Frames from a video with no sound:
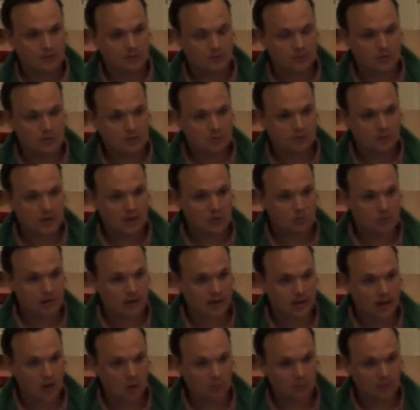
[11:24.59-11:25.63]
Do you think we
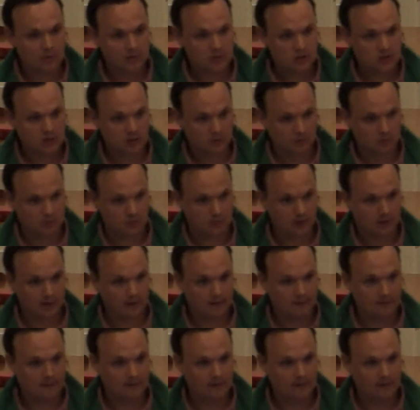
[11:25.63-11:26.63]
could help the children?